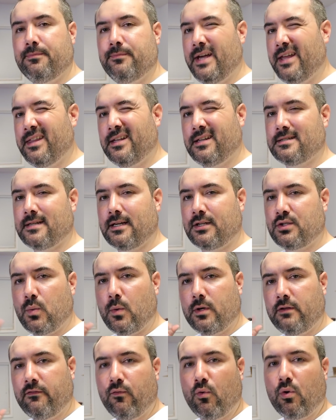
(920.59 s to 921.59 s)
I think it's like
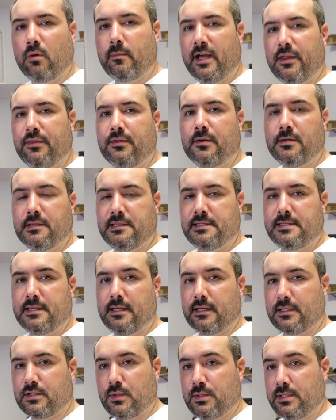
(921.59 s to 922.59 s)
24 by
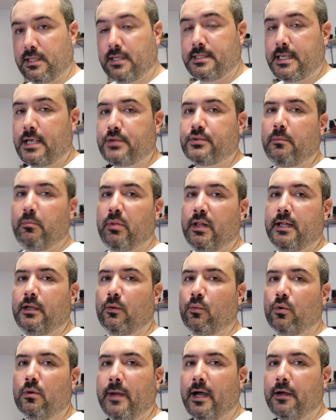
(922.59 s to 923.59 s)
36, so there's actually plenty
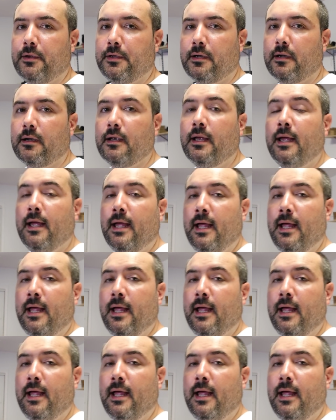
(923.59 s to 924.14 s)
of room out here.